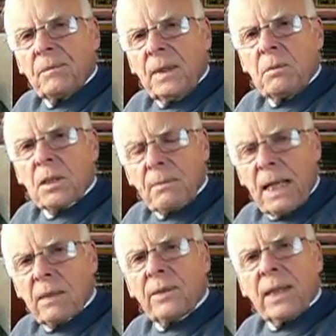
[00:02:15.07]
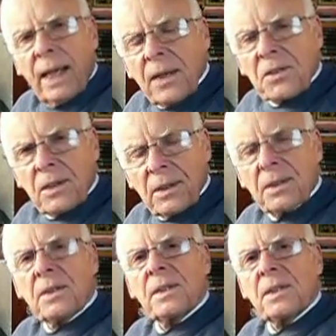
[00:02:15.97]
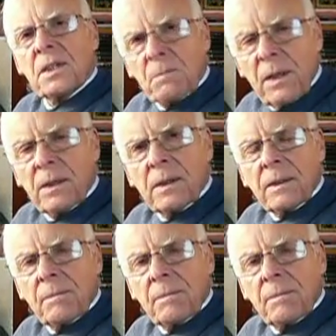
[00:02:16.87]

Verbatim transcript: He was a man of an excellent spirit.